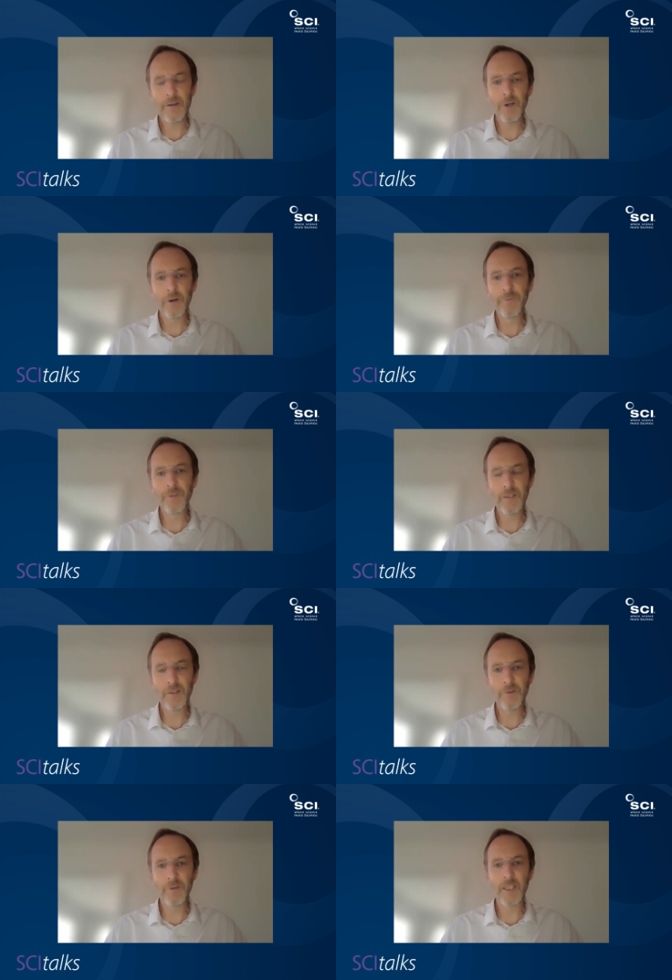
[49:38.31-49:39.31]
how confidently
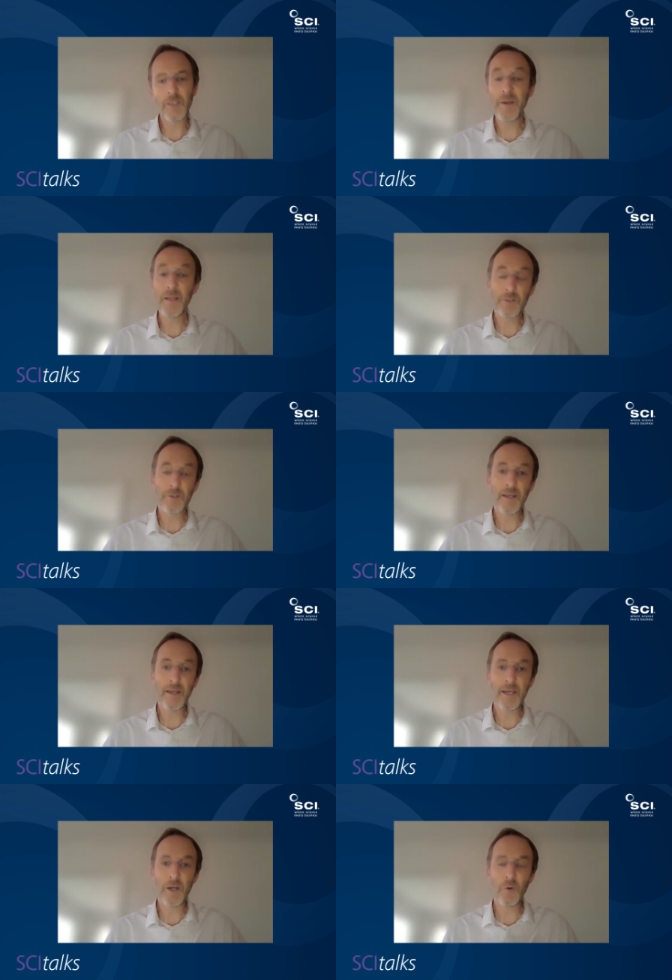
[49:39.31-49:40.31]
you do that, depends on
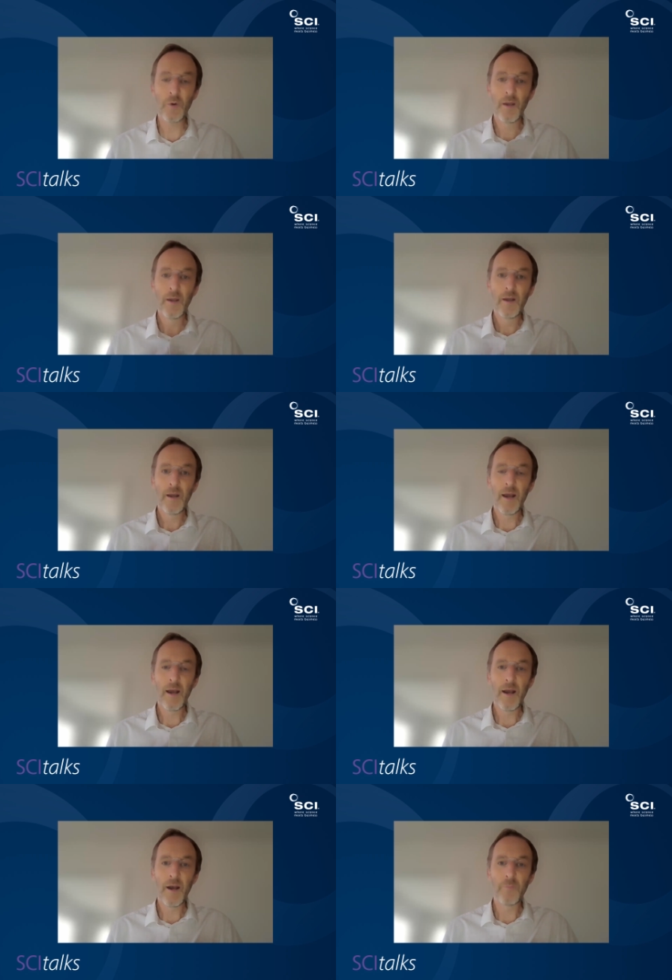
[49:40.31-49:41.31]
how
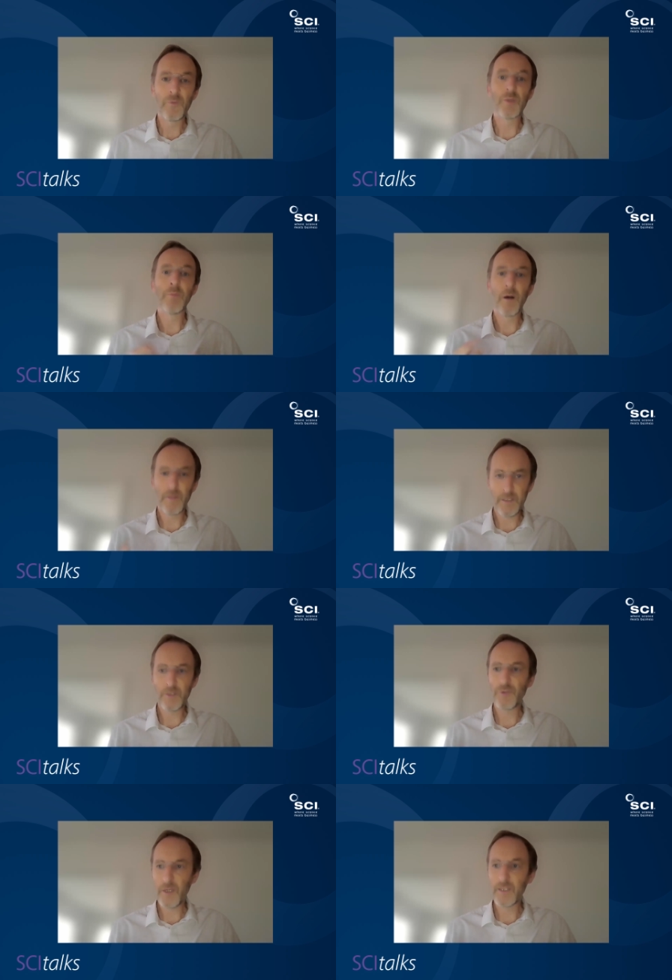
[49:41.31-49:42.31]
demanding
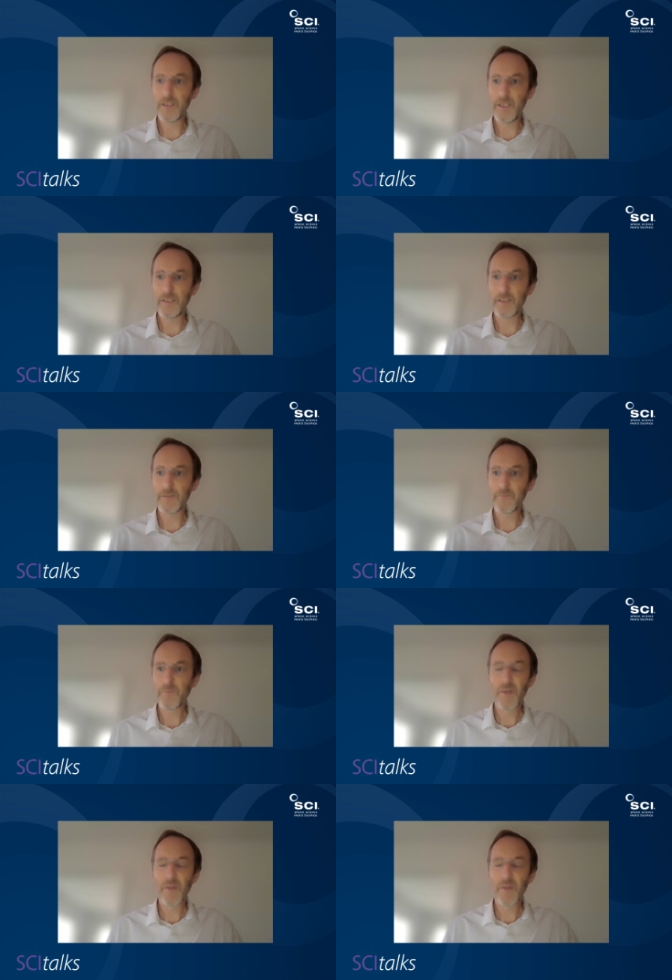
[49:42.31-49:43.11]
a drug it is.